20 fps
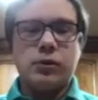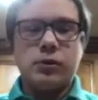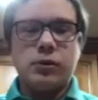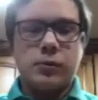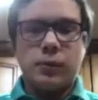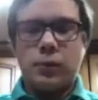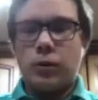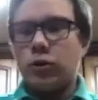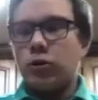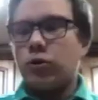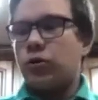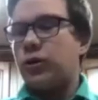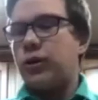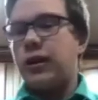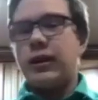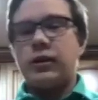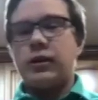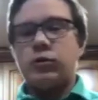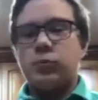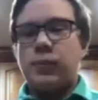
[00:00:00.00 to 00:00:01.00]
a
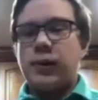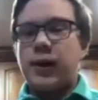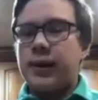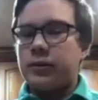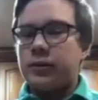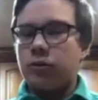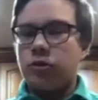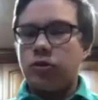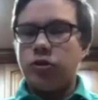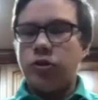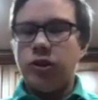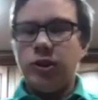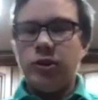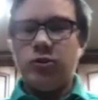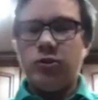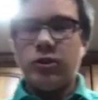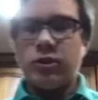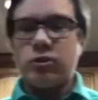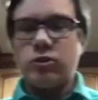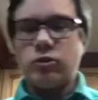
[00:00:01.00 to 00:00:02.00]
personalized box of
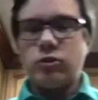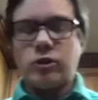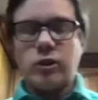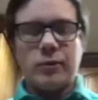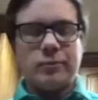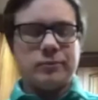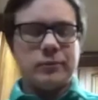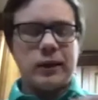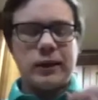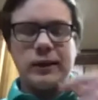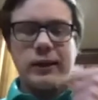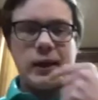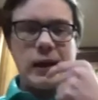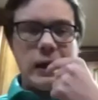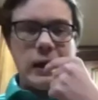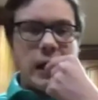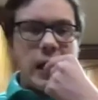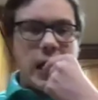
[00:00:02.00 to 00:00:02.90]
Cheez-Its or something like that.